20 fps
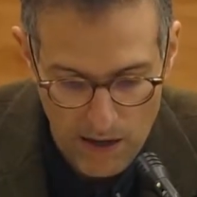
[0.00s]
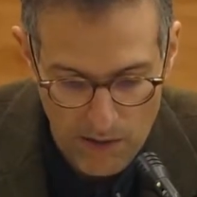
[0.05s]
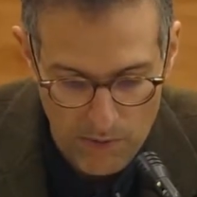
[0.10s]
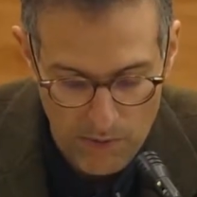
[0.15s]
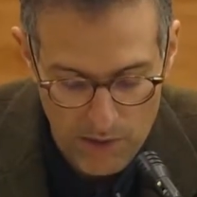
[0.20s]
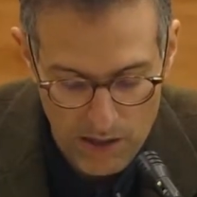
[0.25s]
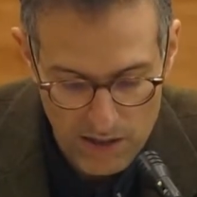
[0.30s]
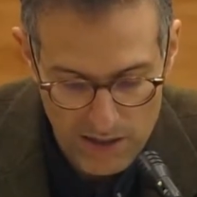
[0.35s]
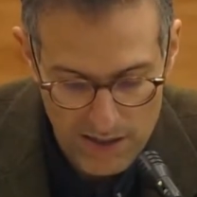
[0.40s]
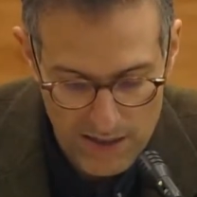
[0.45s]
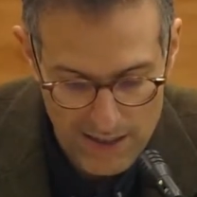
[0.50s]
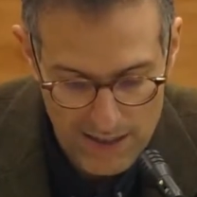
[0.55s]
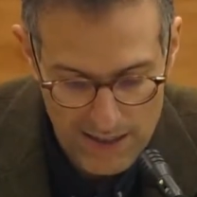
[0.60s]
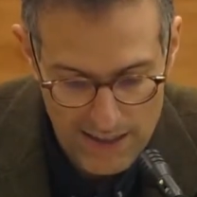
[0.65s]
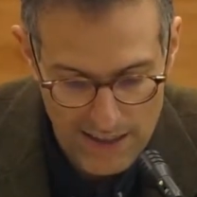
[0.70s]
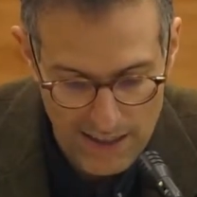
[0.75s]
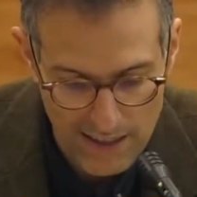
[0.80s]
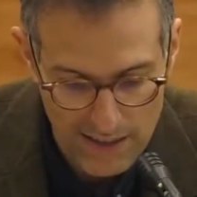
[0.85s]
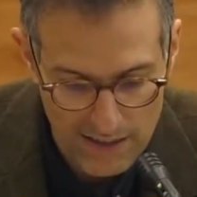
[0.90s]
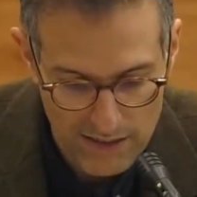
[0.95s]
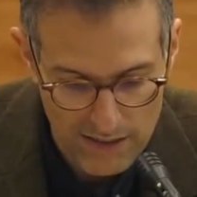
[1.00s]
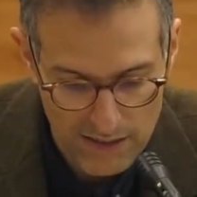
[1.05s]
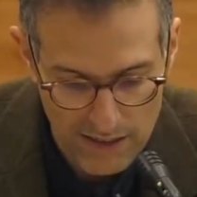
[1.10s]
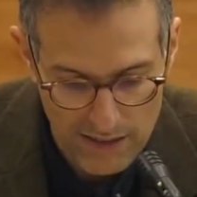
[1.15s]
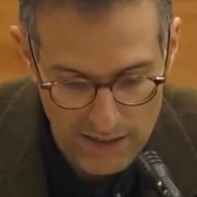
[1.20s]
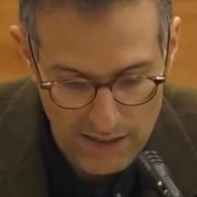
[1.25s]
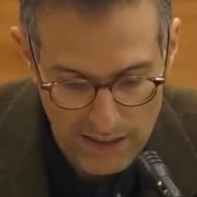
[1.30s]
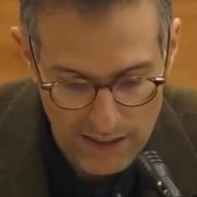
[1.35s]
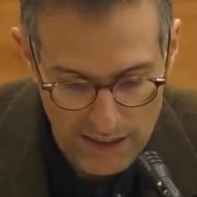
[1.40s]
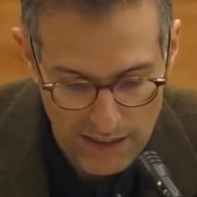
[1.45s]
Marx stated
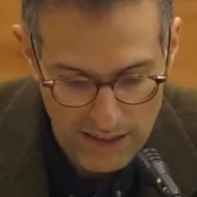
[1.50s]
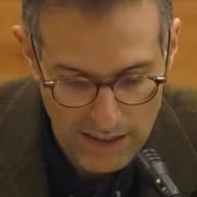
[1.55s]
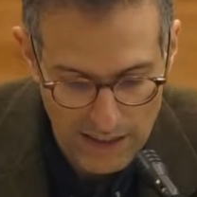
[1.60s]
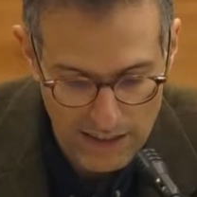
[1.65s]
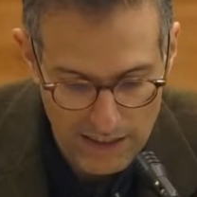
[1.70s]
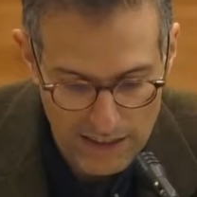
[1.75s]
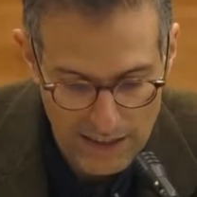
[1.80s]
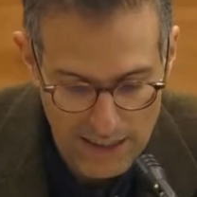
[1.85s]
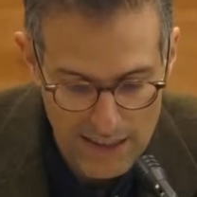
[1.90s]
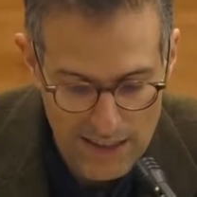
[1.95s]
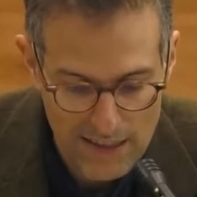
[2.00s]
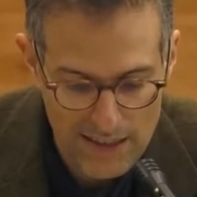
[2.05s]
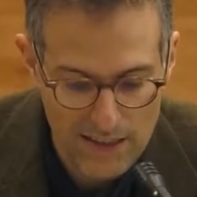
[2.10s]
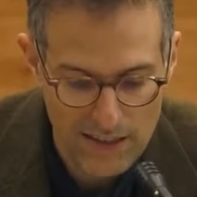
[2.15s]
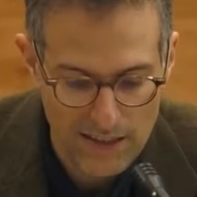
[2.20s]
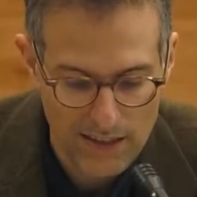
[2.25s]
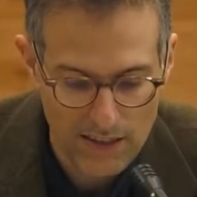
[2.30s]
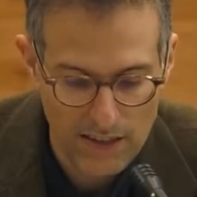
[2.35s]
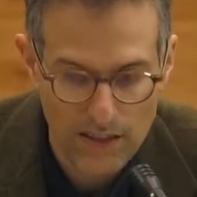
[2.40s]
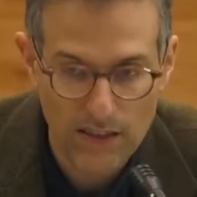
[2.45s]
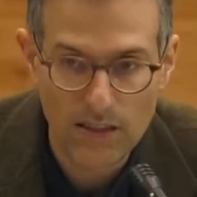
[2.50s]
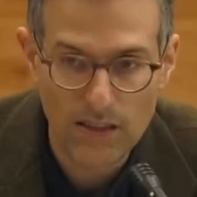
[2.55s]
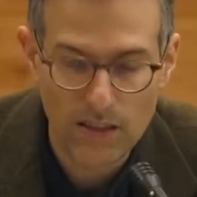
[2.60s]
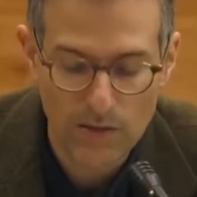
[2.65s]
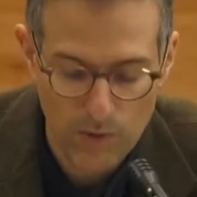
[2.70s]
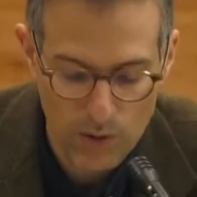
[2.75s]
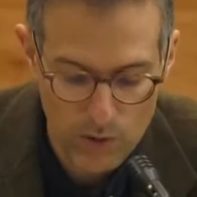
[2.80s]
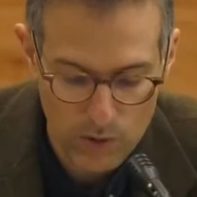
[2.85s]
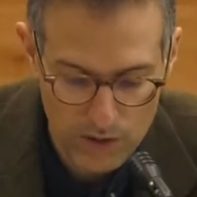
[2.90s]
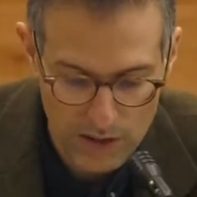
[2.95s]
that it is,
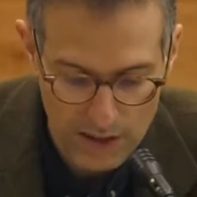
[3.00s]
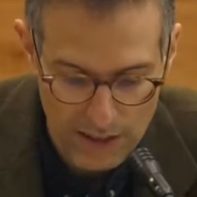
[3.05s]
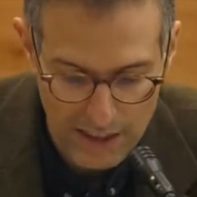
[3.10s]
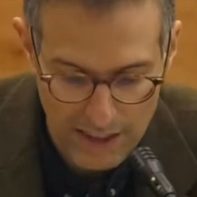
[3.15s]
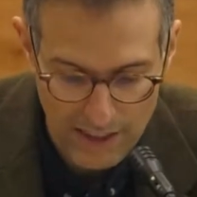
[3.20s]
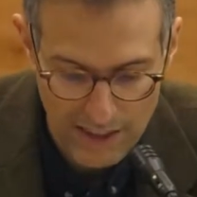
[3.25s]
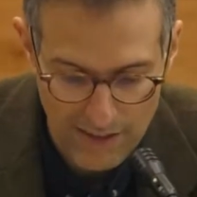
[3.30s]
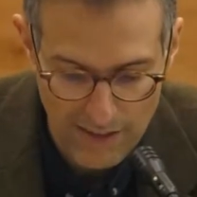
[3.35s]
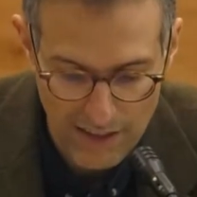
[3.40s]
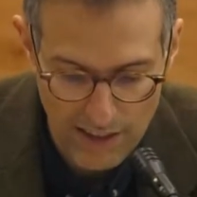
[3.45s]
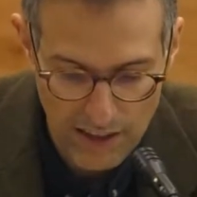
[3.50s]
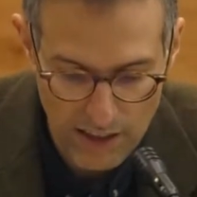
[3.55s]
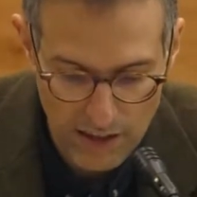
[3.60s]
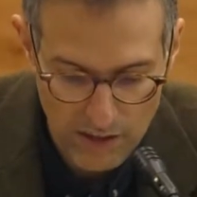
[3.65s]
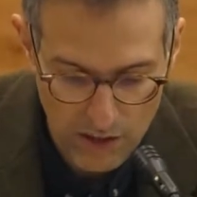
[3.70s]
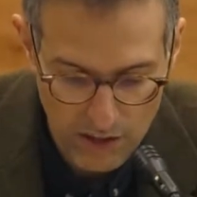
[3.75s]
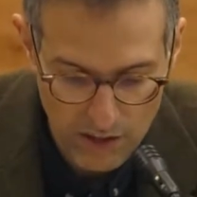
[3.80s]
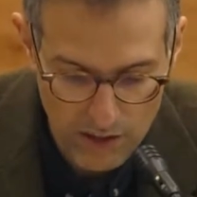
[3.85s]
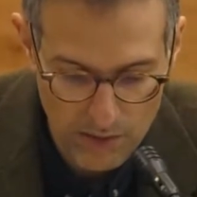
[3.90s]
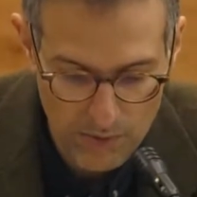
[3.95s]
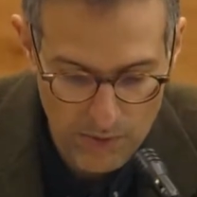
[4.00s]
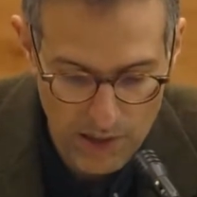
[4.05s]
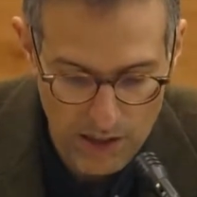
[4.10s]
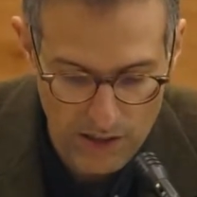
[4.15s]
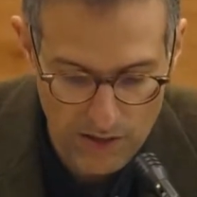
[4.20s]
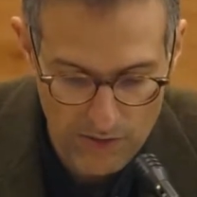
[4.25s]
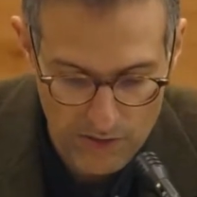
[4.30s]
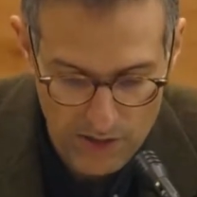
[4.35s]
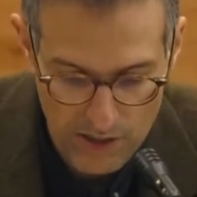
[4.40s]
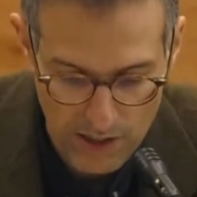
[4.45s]
quote, "the economy
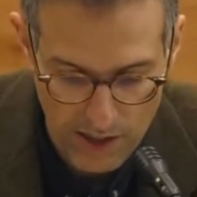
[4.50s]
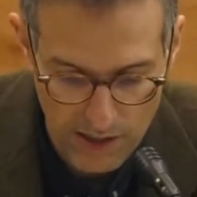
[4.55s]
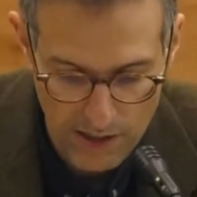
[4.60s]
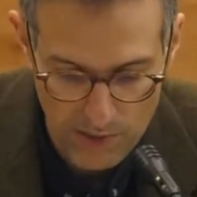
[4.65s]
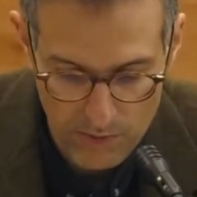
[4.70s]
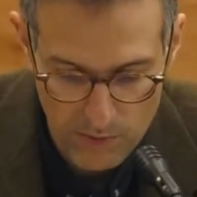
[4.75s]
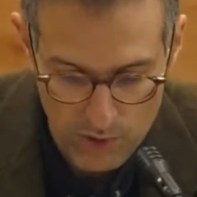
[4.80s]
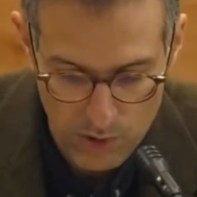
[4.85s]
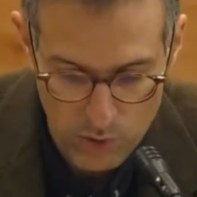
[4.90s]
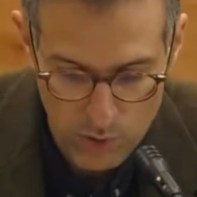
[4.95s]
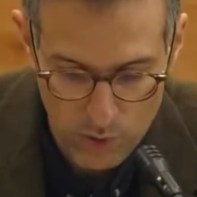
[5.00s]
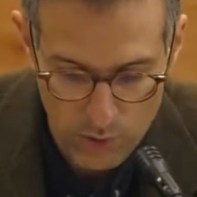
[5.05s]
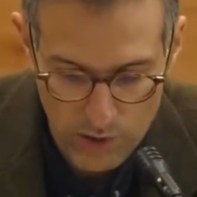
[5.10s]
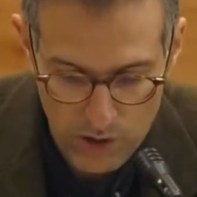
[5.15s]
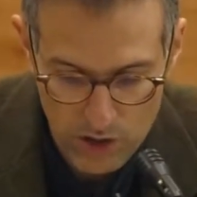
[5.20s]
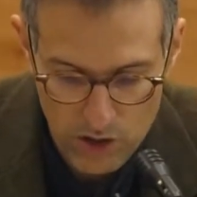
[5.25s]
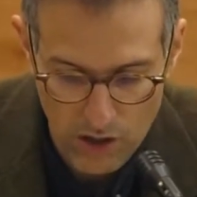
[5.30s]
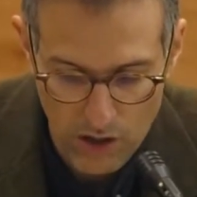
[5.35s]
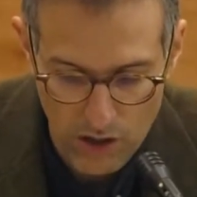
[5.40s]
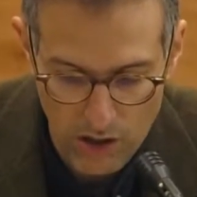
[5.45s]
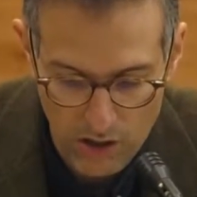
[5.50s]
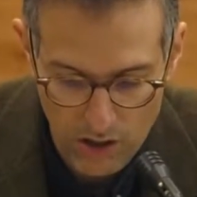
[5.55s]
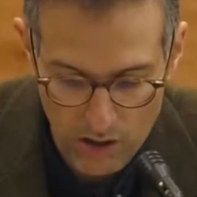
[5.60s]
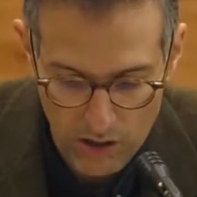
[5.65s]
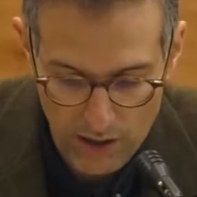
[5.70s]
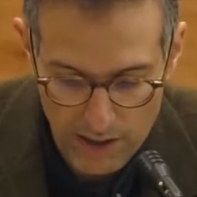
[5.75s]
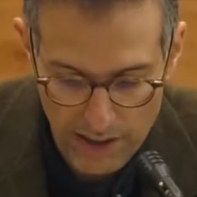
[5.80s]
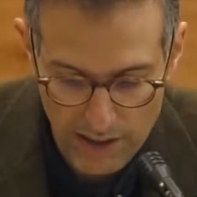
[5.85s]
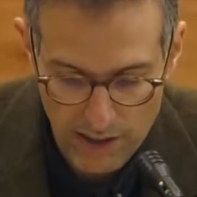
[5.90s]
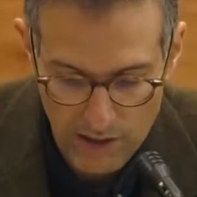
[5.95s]
of time to which
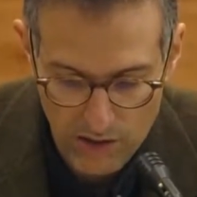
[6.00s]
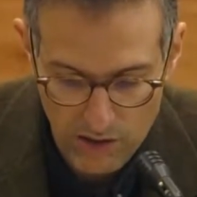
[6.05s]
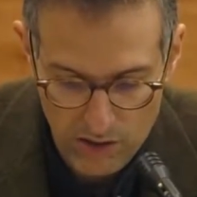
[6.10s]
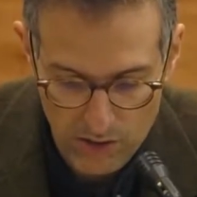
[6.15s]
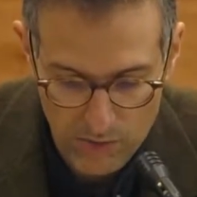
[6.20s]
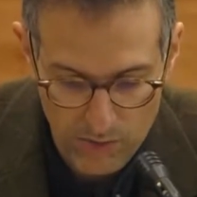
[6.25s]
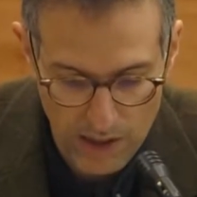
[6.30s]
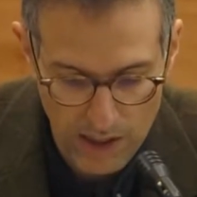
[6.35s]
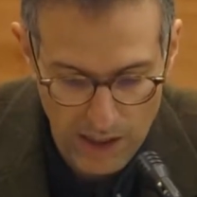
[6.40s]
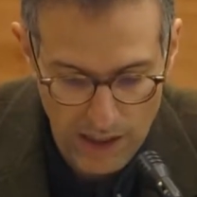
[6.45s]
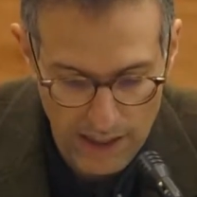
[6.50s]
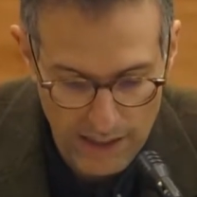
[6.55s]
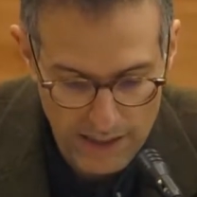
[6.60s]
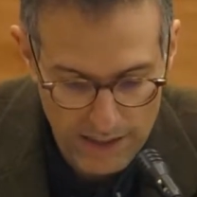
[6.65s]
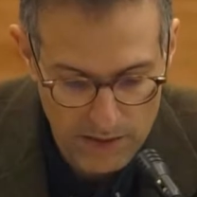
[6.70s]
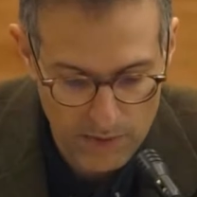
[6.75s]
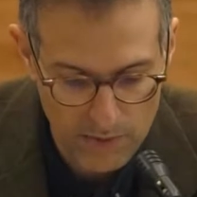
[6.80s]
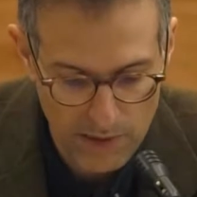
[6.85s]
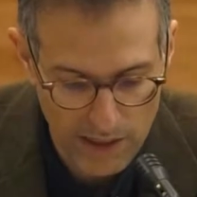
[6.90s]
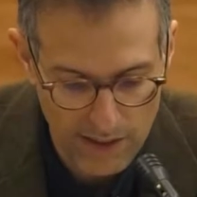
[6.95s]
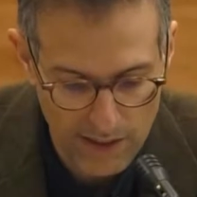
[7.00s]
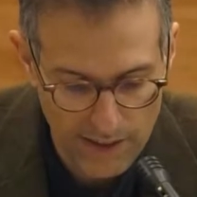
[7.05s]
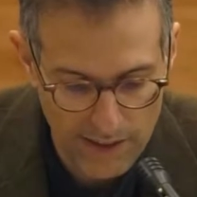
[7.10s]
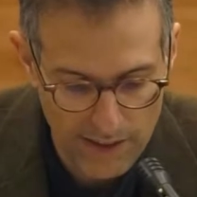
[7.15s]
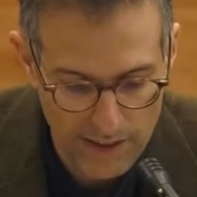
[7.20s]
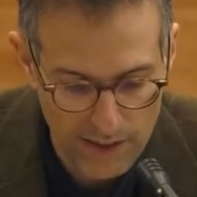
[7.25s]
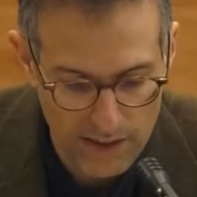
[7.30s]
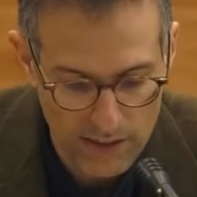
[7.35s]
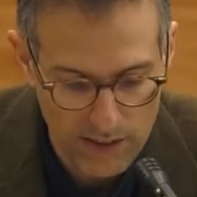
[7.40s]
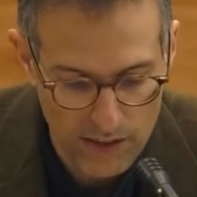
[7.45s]
all economy
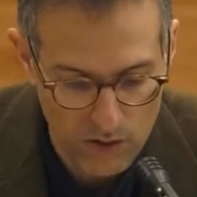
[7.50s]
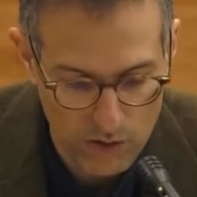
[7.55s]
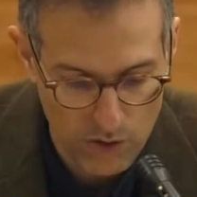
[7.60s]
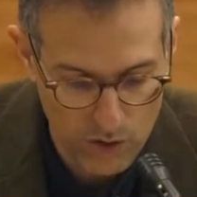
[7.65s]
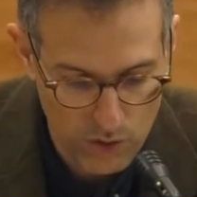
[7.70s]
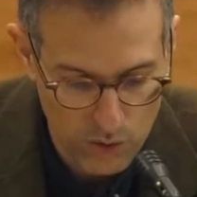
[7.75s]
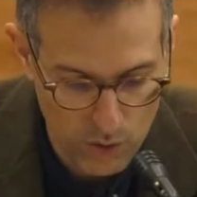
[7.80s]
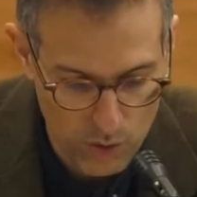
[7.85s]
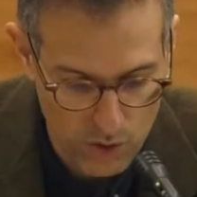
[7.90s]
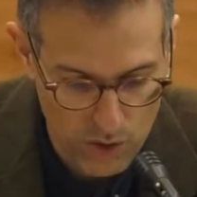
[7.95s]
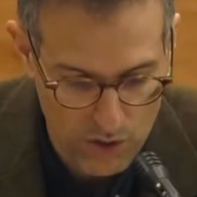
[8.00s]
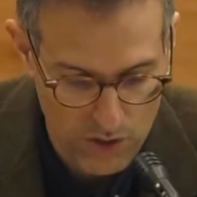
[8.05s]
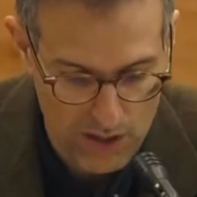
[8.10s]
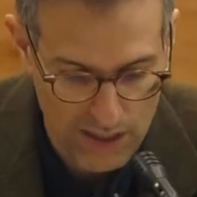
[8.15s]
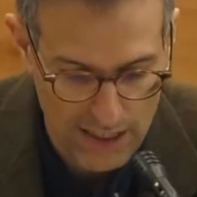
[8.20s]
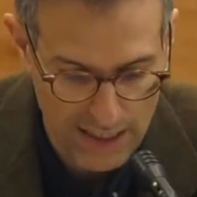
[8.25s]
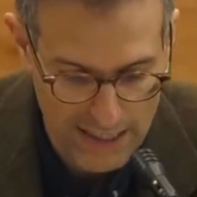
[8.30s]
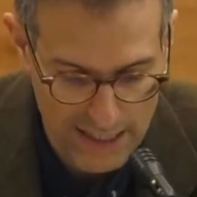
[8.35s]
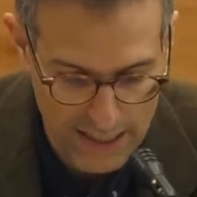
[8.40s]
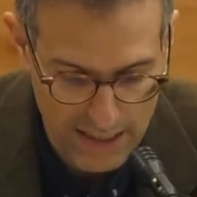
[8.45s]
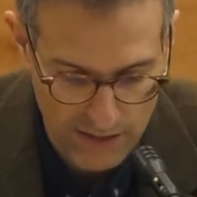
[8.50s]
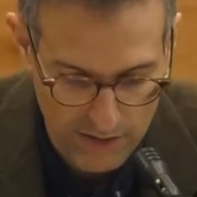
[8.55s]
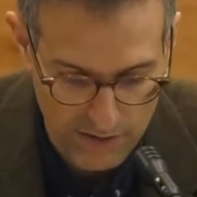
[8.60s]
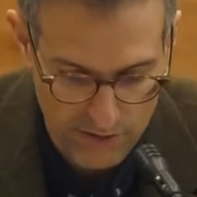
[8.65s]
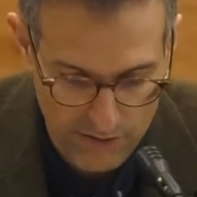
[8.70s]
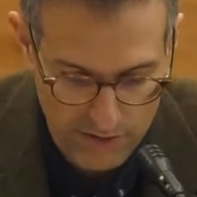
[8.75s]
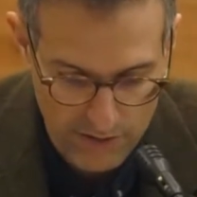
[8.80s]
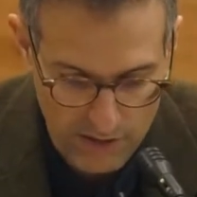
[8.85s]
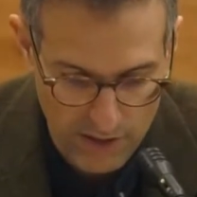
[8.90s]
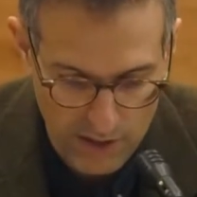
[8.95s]
ultimately reduces itself."